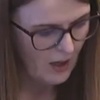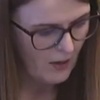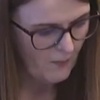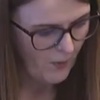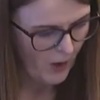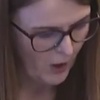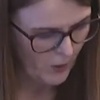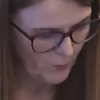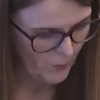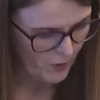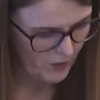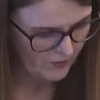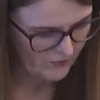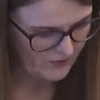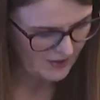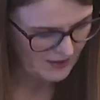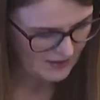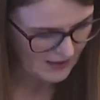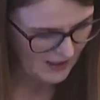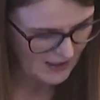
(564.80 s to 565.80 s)
Part 1
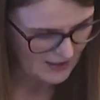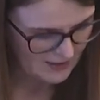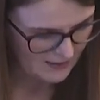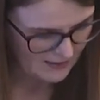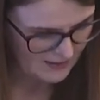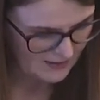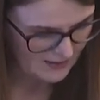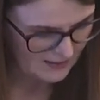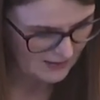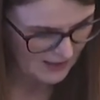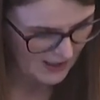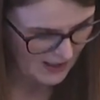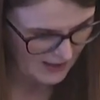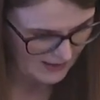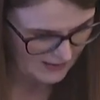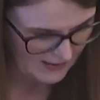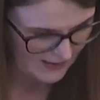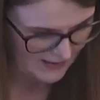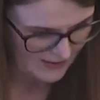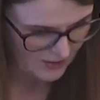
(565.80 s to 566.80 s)
of the schedules uh,
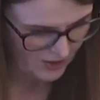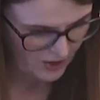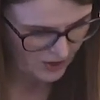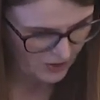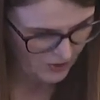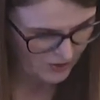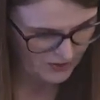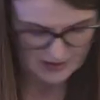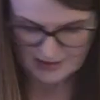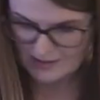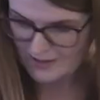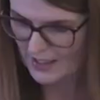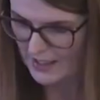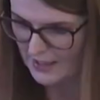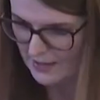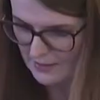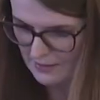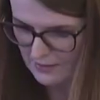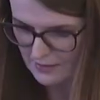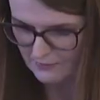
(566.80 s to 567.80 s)
sets out who is
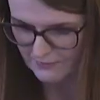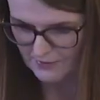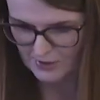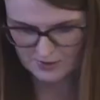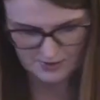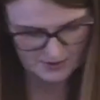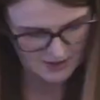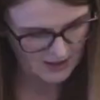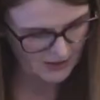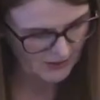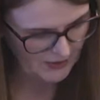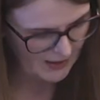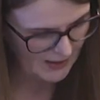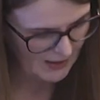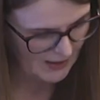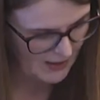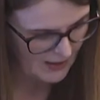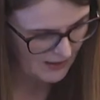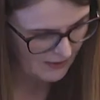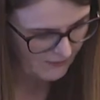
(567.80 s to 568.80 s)
entitled to
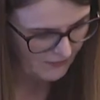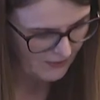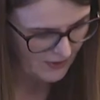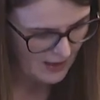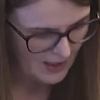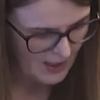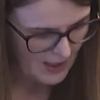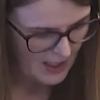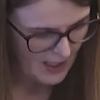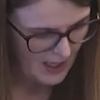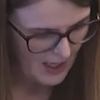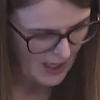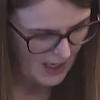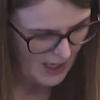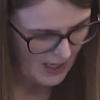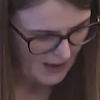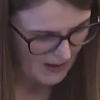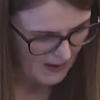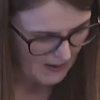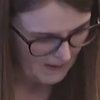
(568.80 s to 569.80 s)
volunteering leave.
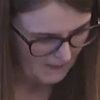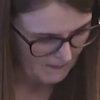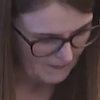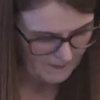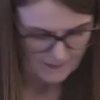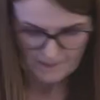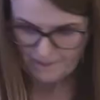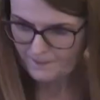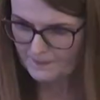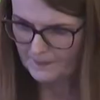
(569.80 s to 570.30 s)
Um,